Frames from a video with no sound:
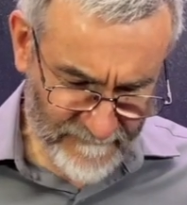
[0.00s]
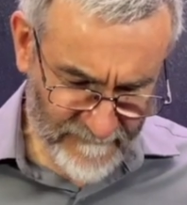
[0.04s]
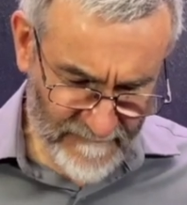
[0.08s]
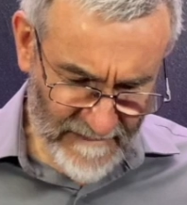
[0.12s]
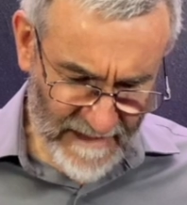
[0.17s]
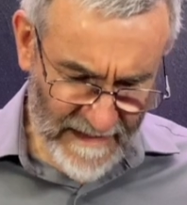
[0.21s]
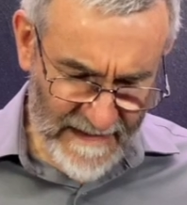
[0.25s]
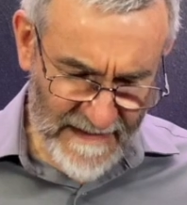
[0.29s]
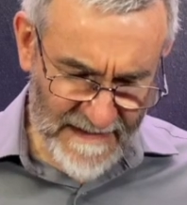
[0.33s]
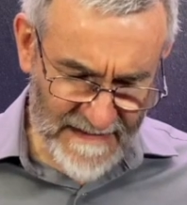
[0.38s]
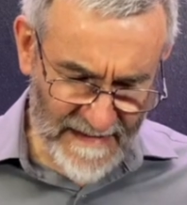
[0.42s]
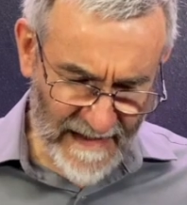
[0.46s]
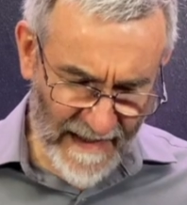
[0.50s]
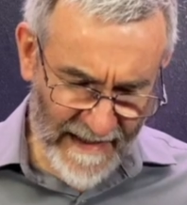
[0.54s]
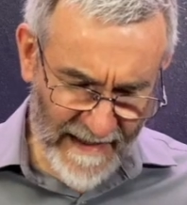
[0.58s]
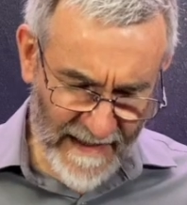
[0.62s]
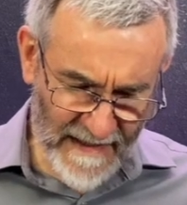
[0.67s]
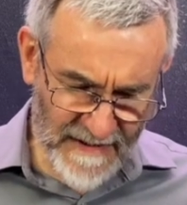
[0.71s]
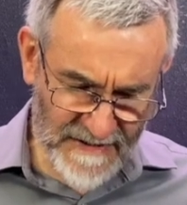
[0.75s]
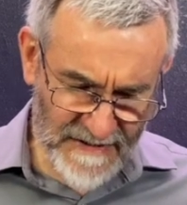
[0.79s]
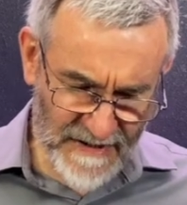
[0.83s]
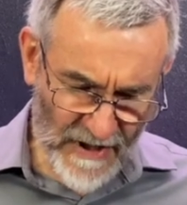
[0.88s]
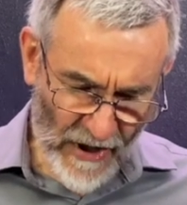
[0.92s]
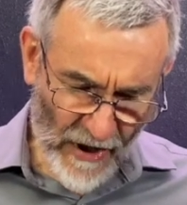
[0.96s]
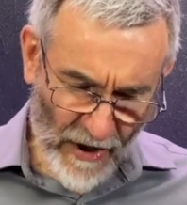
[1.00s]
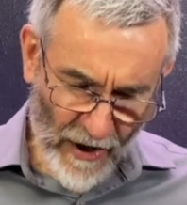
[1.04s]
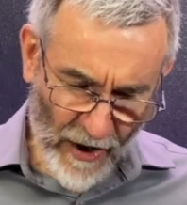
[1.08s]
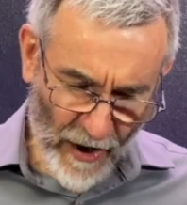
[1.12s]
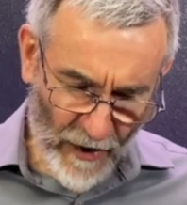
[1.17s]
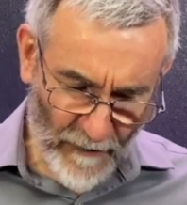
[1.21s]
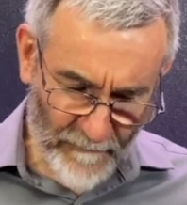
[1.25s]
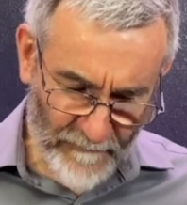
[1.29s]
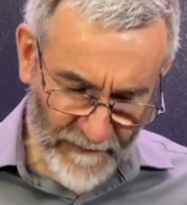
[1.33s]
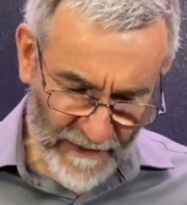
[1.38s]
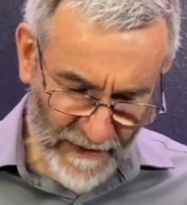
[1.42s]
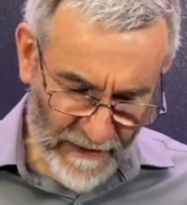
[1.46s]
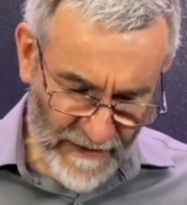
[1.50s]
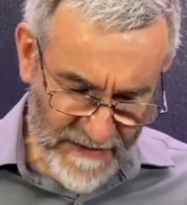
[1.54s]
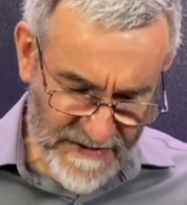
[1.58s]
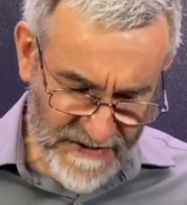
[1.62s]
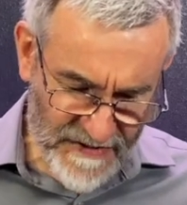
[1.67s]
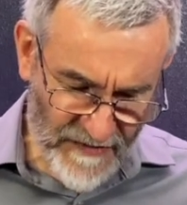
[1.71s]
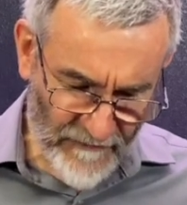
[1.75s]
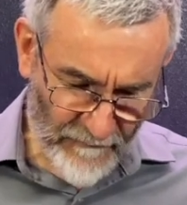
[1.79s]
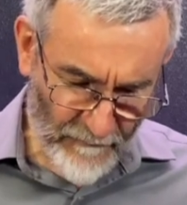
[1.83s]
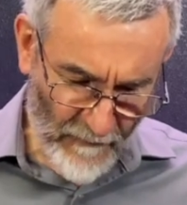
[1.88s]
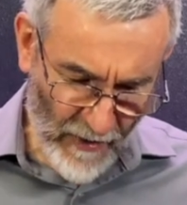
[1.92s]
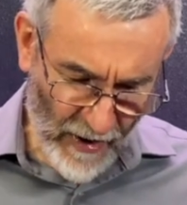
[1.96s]
His legs are pillars
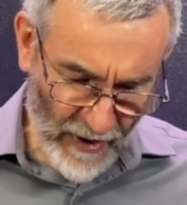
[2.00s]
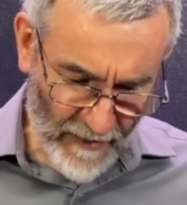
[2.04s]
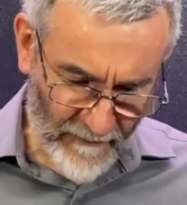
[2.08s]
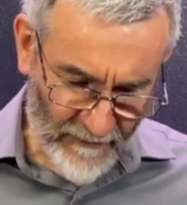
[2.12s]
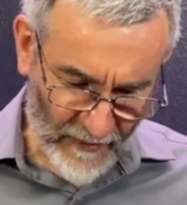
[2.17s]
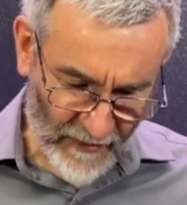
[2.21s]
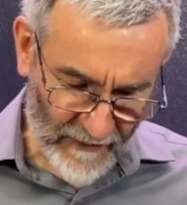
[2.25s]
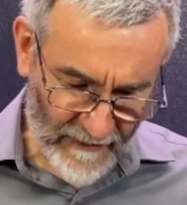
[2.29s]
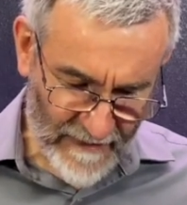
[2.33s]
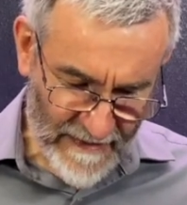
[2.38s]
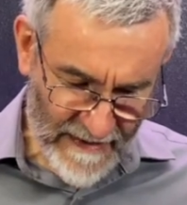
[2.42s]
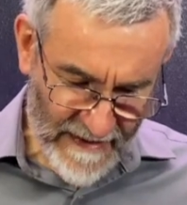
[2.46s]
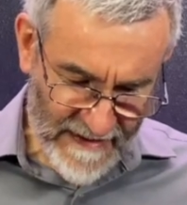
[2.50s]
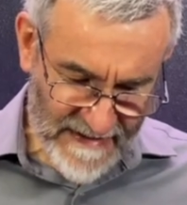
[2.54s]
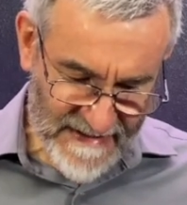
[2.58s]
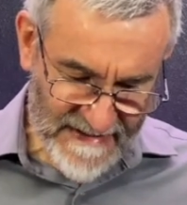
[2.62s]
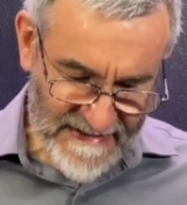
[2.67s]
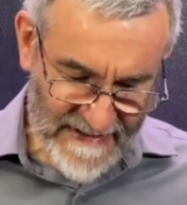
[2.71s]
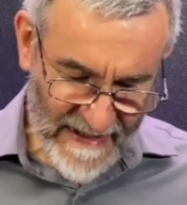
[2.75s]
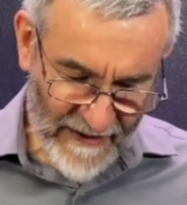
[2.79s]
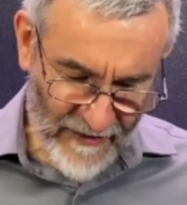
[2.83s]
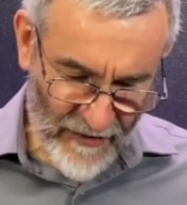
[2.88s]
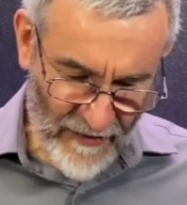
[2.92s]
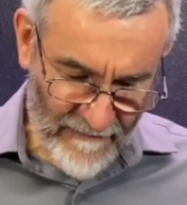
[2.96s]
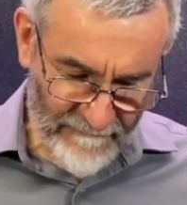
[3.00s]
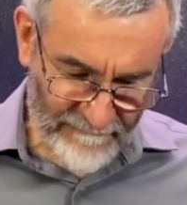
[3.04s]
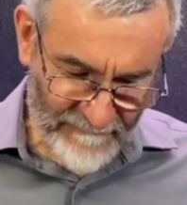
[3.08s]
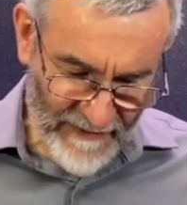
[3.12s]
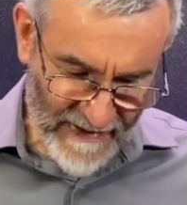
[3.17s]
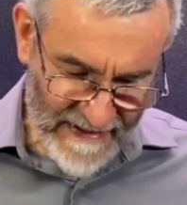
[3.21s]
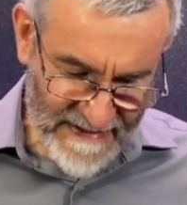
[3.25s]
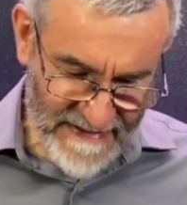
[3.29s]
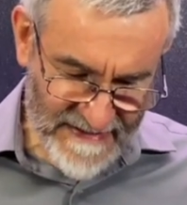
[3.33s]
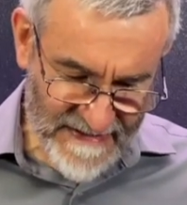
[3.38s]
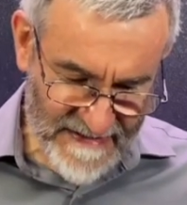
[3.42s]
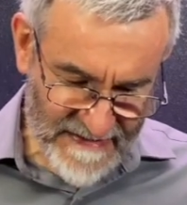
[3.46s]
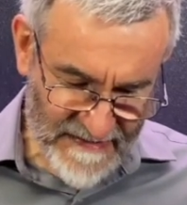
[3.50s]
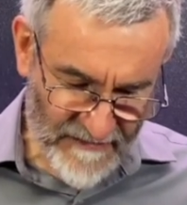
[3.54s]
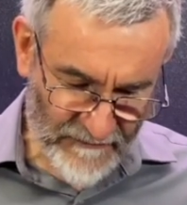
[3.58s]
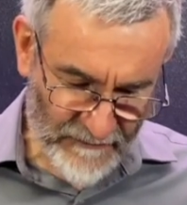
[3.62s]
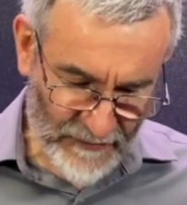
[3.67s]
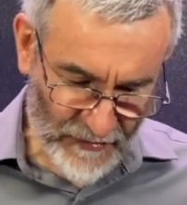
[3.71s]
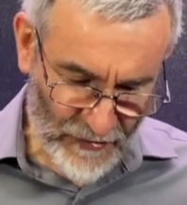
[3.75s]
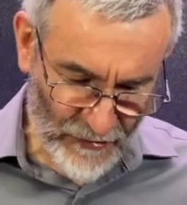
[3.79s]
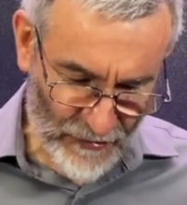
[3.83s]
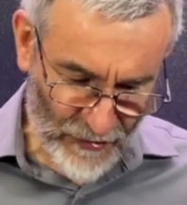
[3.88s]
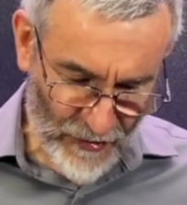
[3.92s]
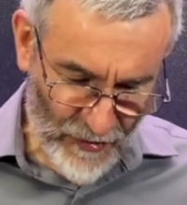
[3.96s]
of marble, set on bases of
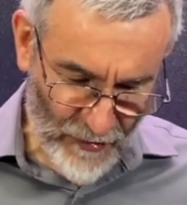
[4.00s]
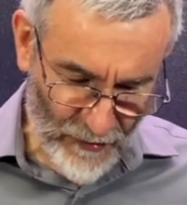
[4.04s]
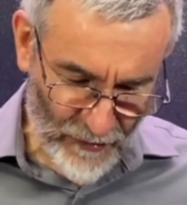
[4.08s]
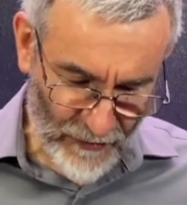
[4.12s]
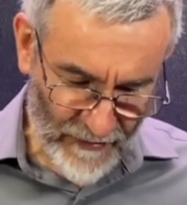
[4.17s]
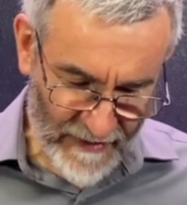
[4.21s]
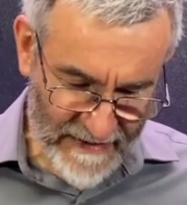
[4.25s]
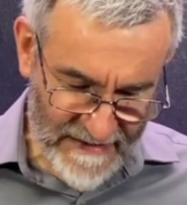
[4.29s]
pure gold.